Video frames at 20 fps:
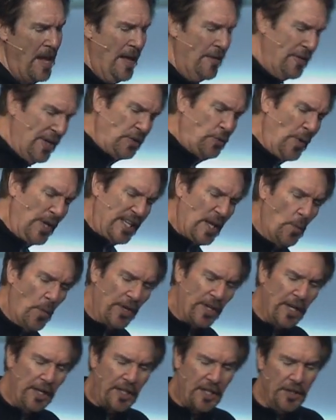This weekend, we're
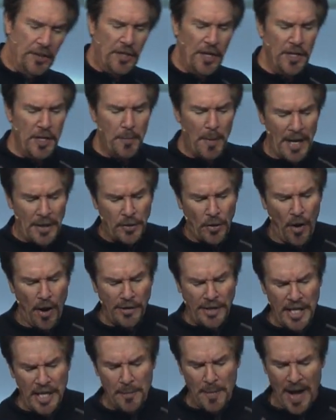going to continue by
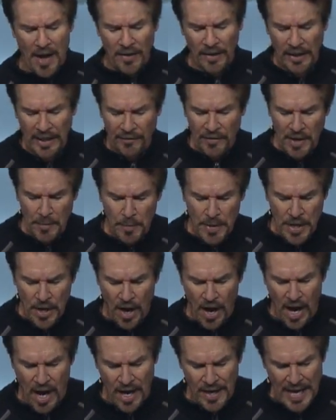talking about living
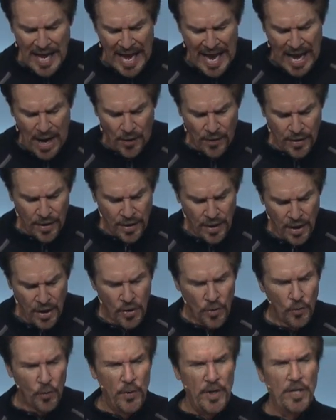beyond our
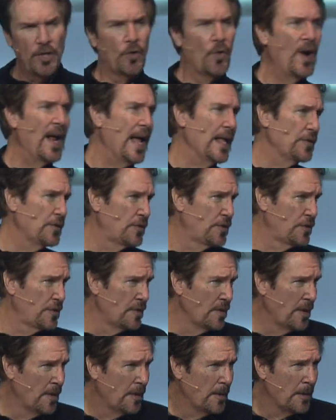regrets.